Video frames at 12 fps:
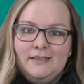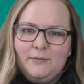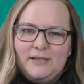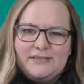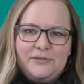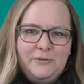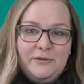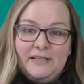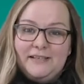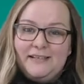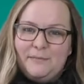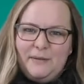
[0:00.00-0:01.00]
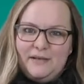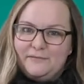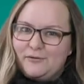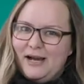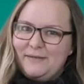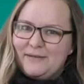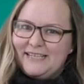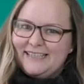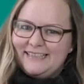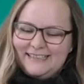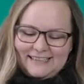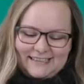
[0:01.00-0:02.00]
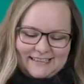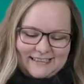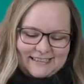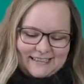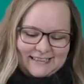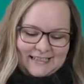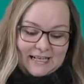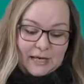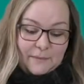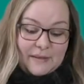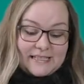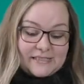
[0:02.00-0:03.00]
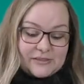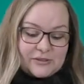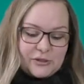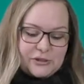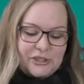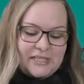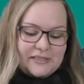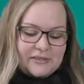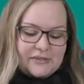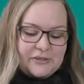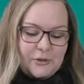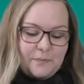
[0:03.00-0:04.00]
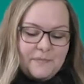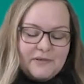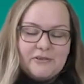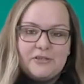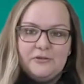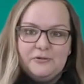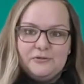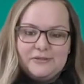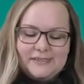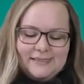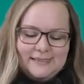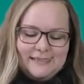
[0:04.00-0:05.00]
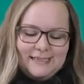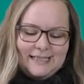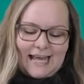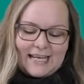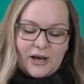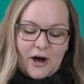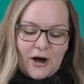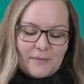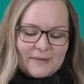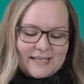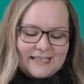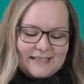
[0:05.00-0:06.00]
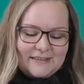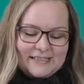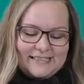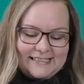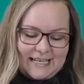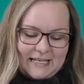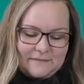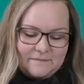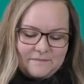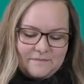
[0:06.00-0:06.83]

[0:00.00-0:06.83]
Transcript: whilst doing a bit of rhyming. Peter saw Jesus do miracles like calming the sea,